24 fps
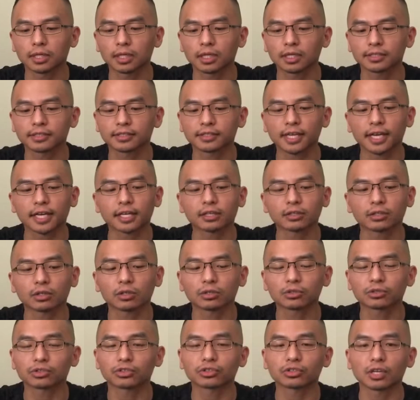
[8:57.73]
a standard
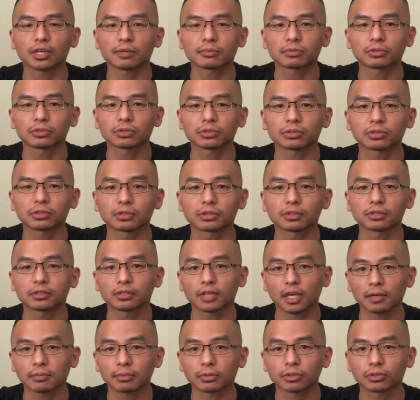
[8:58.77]
Ultra Sabers
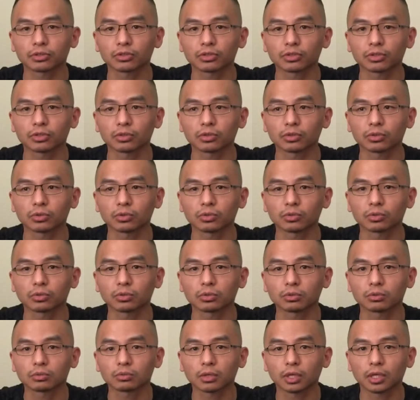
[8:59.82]
saber to
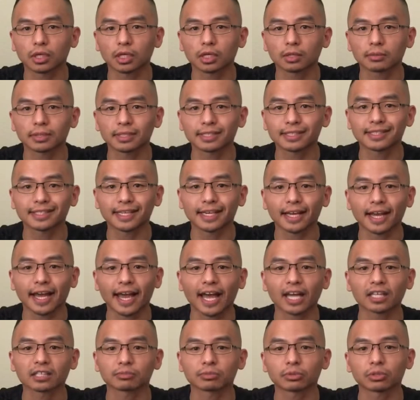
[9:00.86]
let's say a
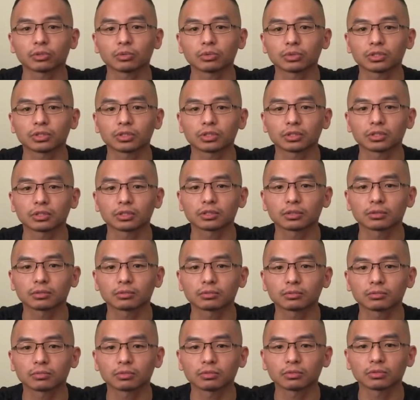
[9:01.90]
Hasbro, which is,
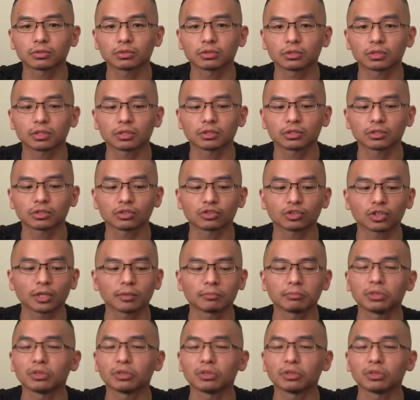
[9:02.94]
you know, the straight